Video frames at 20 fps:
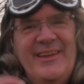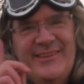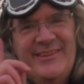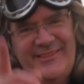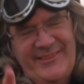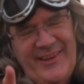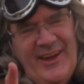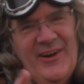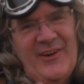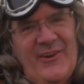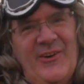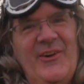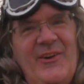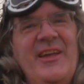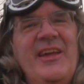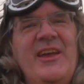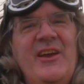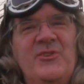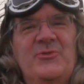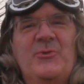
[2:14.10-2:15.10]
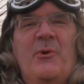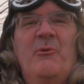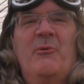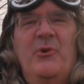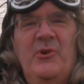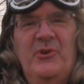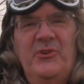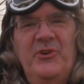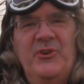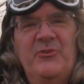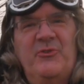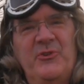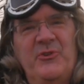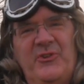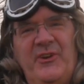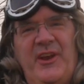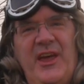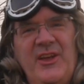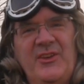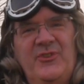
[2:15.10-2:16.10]
So here's what we're going to do for
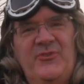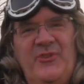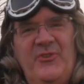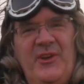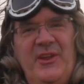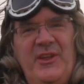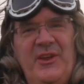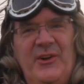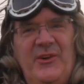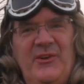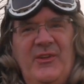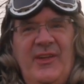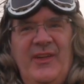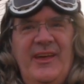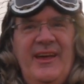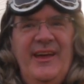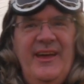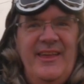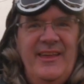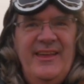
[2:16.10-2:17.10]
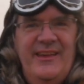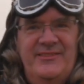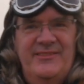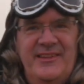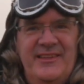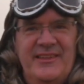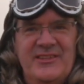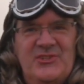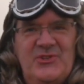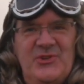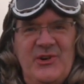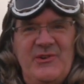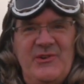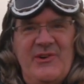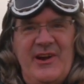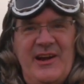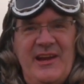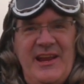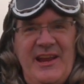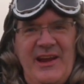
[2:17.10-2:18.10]
today's video. You see this tree
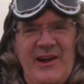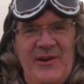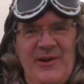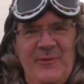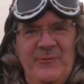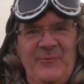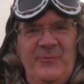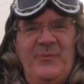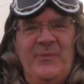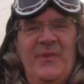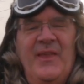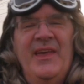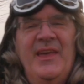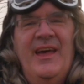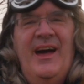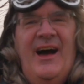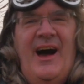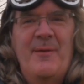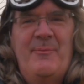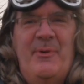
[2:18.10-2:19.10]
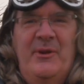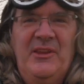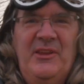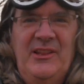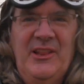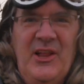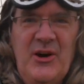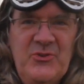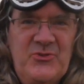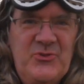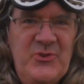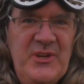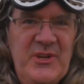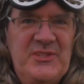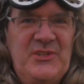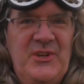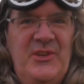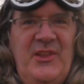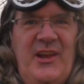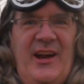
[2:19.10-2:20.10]
right here? I picked a low tree
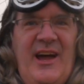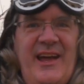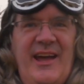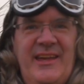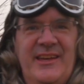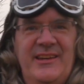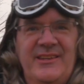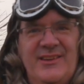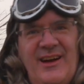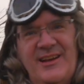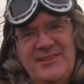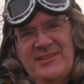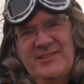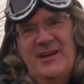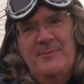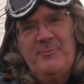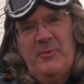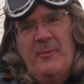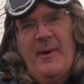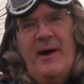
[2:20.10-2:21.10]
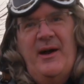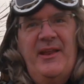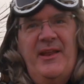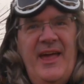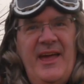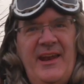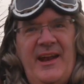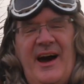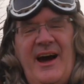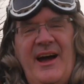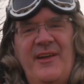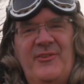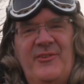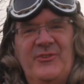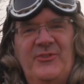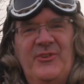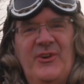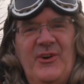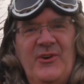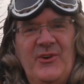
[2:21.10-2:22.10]
so that I can toss it up about head height or
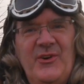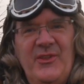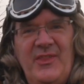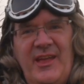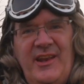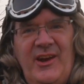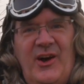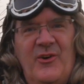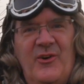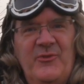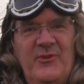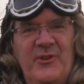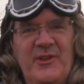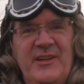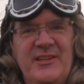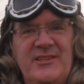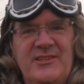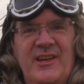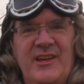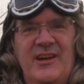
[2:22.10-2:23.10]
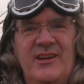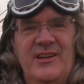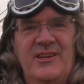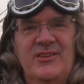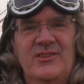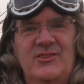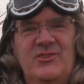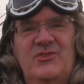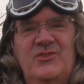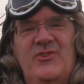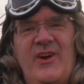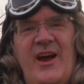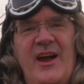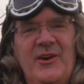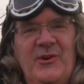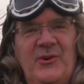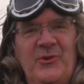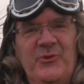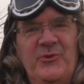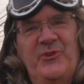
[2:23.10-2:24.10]
so, and then hopefully it's
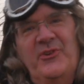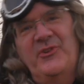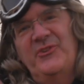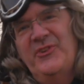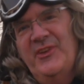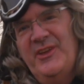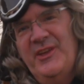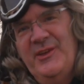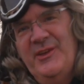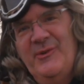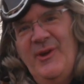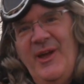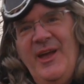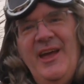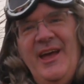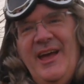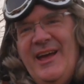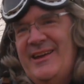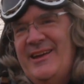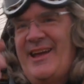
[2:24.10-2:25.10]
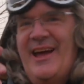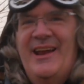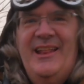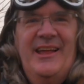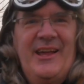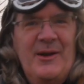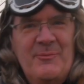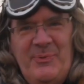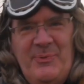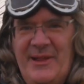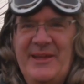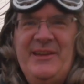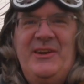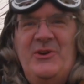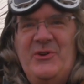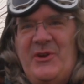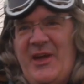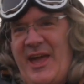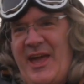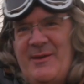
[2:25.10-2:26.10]
scraggles to see, kind of like a
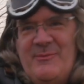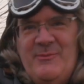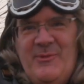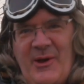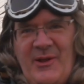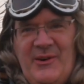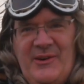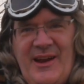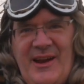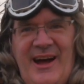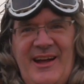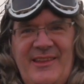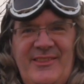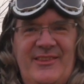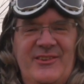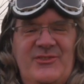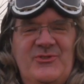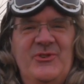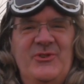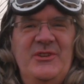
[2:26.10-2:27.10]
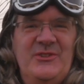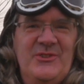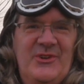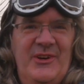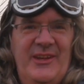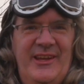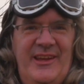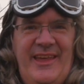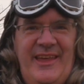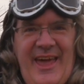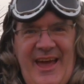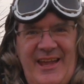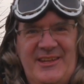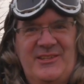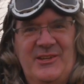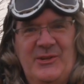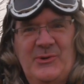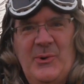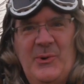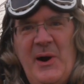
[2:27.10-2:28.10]
Plinko game, whether or not the tree's going to catch
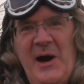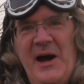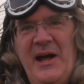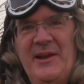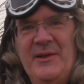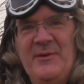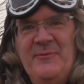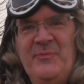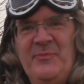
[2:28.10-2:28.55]
the quad.